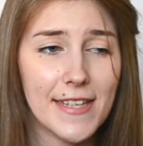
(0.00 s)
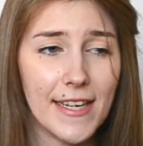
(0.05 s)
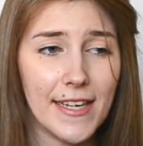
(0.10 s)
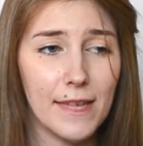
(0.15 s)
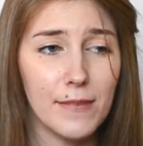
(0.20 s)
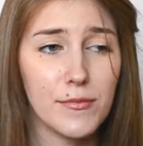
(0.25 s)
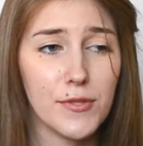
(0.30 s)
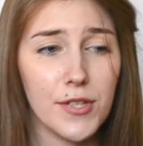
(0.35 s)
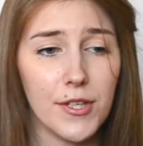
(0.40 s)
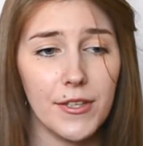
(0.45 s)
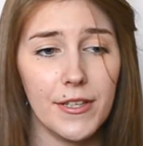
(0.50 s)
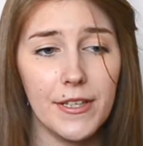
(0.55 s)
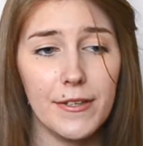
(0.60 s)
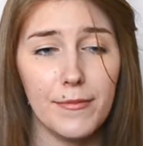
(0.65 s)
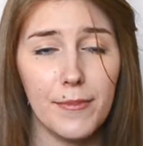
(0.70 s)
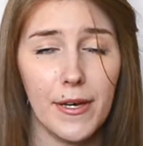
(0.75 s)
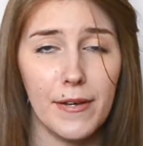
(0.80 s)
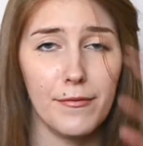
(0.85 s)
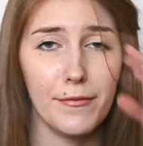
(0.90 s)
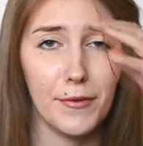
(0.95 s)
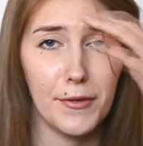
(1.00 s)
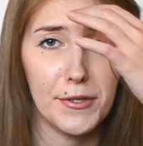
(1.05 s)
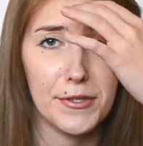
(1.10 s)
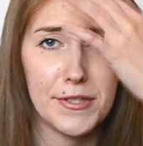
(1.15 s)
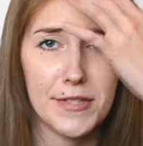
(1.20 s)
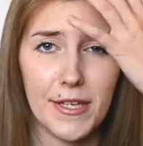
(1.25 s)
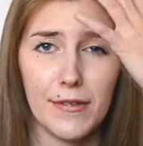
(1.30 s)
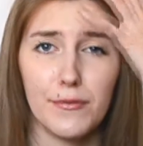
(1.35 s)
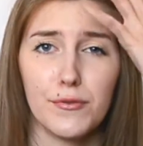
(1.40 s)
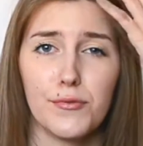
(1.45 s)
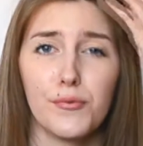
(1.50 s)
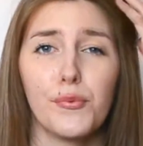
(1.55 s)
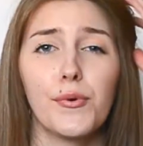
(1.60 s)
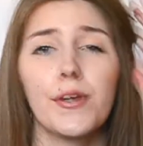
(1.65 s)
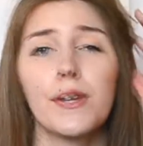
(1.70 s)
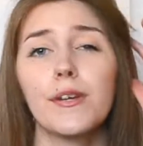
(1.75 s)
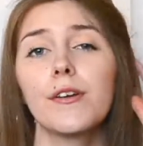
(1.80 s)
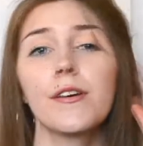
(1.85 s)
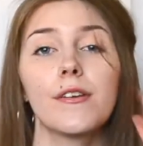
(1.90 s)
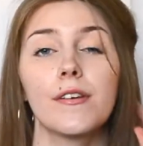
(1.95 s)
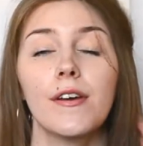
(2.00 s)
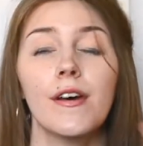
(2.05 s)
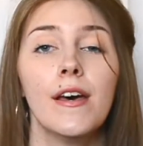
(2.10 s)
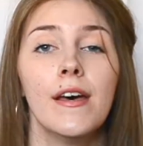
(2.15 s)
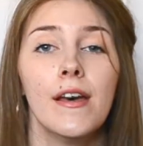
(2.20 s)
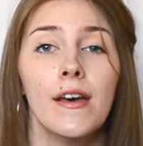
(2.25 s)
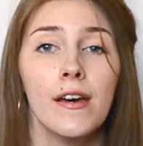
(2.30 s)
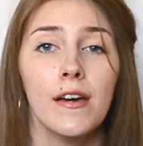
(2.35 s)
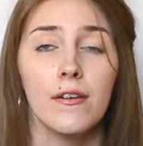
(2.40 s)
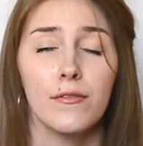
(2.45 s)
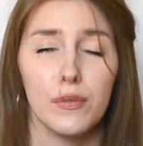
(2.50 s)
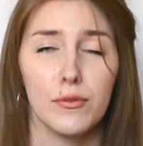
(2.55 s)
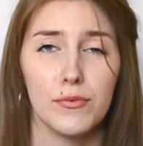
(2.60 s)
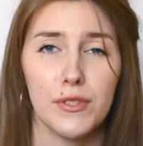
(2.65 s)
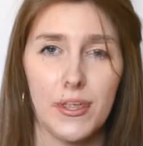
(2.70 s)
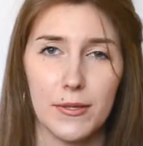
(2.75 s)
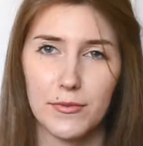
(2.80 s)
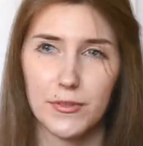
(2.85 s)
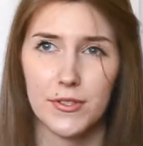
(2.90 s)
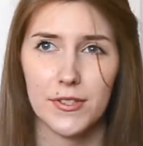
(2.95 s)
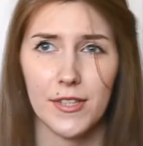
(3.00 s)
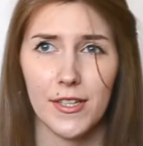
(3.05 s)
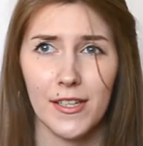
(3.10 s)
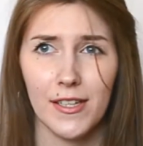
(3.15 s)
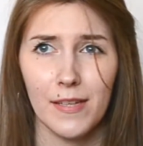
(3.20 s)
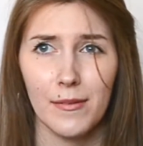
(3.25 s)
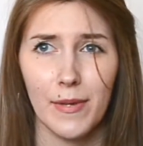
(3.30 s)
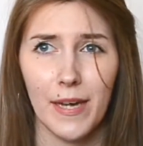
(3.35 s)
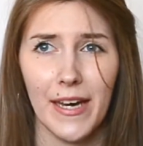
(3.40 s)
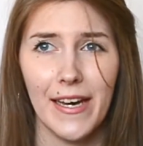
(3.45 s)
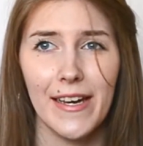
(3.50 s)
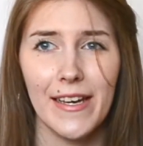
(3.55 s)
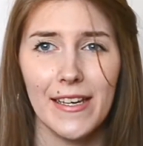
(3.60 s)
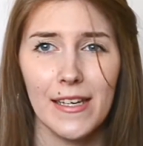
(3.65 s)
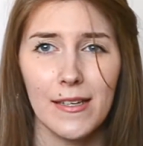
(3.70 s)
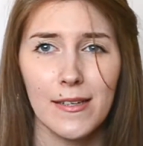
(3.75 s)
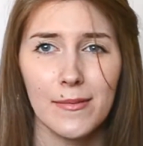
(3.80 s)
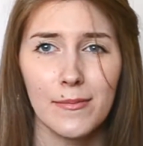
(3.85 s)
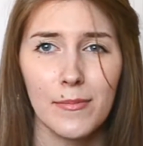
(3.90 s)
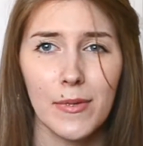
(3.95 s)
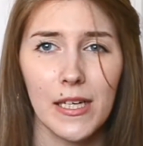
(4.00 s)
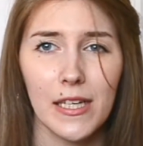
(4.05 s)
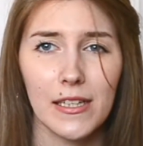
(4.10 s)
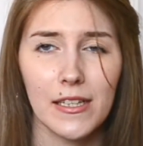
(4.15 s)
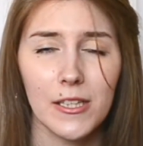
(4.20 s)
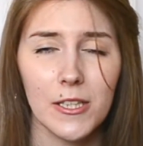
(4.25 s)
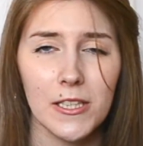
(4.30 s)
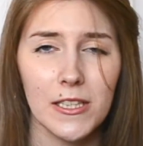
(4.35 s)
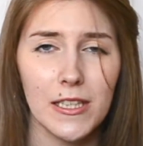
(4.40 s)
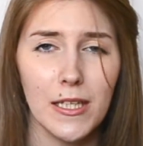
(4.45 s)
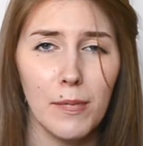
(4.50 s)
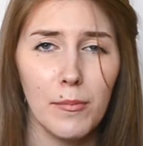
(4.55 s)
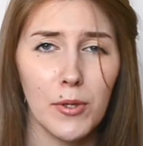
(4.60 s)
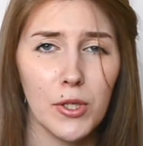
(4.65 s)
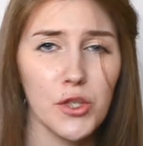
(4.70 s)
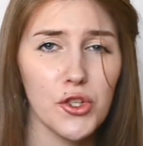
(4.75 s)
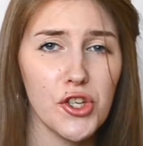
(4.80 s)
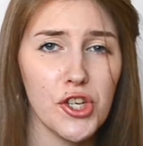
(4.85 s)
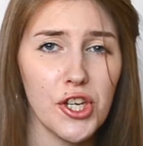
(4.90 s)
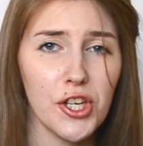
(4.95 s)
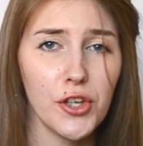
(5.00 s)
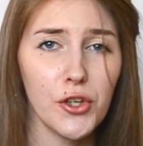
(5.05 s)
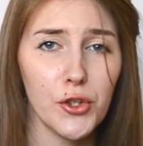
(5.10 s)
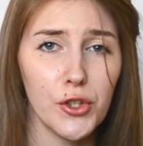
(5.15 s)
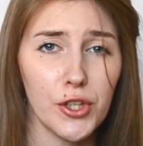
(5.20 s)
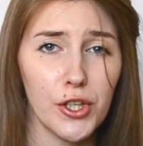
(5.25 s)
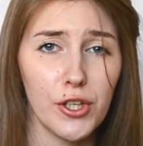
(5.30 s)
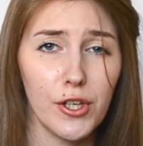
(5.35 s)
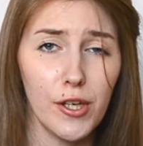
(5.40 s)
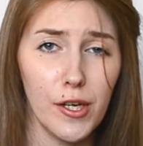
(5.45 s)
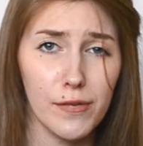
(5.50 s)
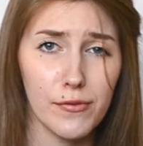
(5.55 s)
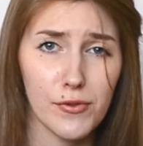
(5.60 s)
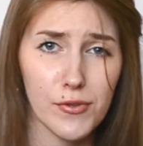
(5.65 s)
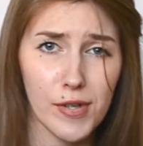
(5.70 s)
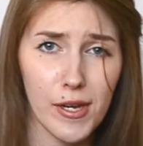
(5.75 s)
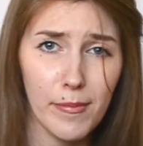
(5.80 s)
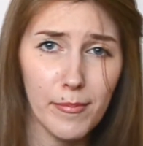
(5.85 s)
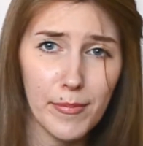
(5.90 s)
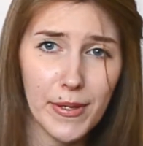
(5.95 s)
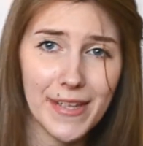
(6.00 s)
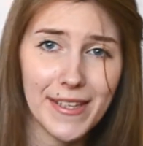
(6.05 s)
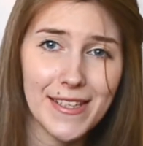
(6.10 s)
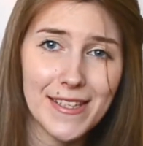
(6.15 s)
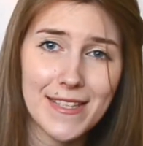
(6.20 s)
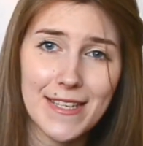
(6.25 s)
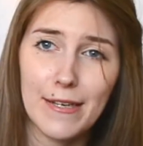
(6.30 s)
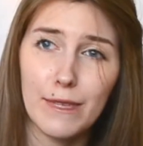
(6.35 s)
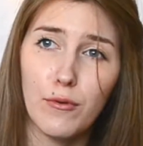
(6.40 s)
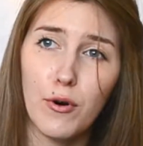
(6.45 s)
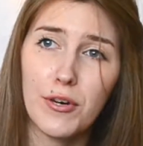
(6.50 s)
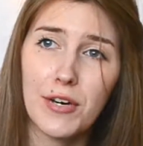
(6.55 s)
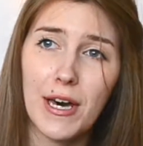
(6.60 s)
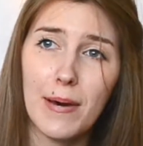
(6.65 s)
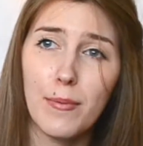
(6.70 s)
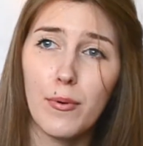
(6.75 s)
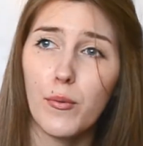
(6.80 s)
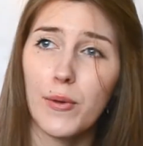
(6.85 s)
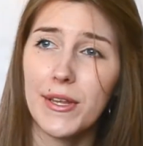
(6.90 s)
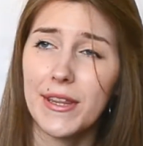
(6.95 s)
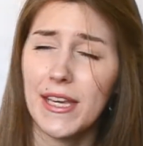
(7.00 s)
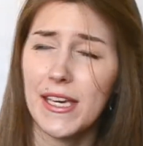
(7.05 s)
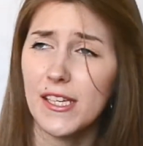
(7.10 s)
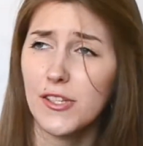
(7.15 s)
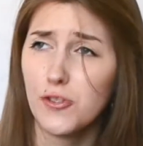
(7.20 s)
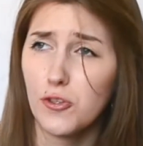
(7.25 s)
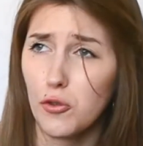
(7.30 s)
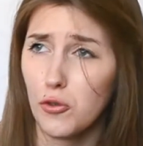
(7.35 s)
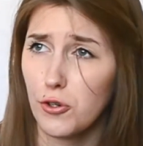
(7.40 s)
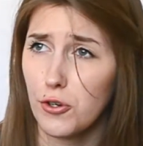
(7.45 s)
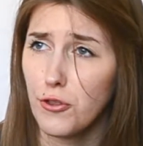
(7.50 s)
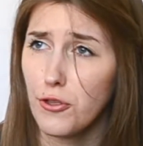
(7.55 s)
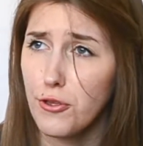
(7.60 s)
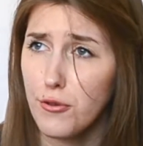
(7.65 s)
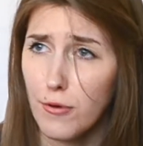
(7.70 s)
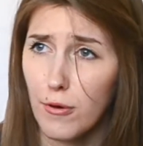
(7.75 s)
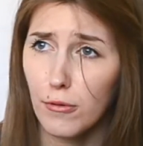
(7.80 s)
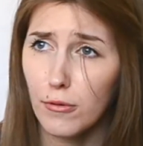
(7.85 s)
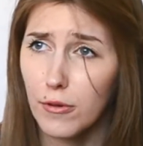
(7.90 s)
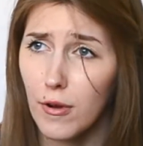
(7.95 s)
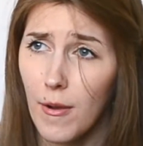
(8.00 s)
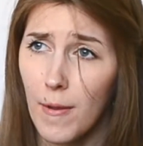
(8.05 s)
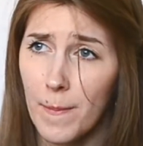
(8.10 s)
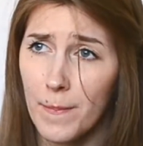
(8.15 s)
I am sorry if my voice sounds weird from time to time. I am currently munching on a cough drop because I woke up with a sore throat.